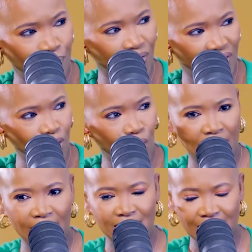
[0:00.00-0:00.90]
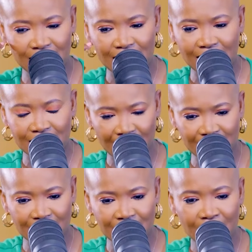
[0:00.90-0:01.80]
thing. It
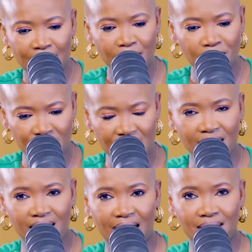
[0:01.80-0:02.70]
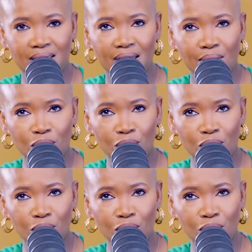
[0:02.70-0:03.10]
doesn't mean that